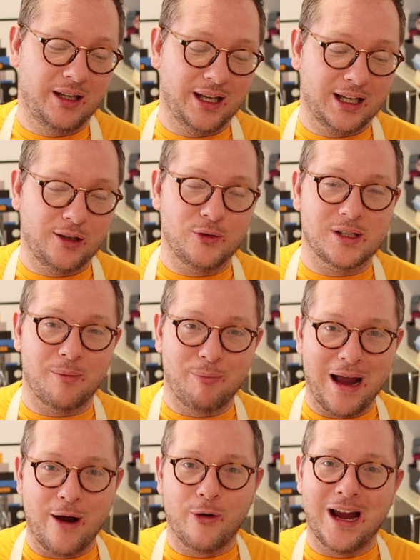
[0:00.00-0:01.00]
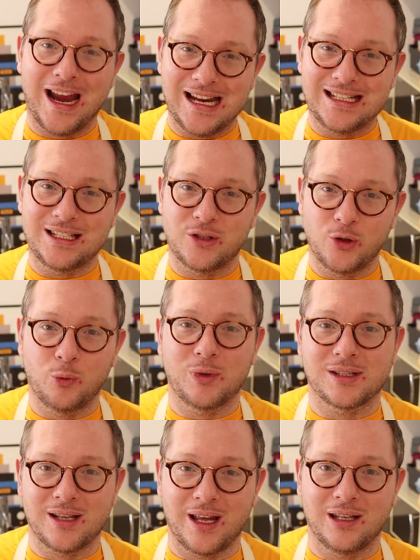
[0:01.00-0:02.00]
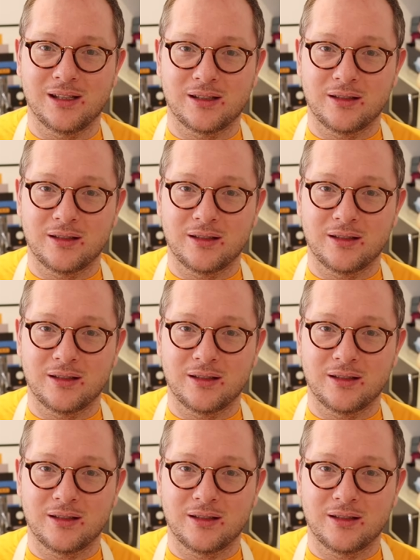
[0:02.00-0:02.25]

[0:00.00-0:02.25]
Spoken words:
includes about 82%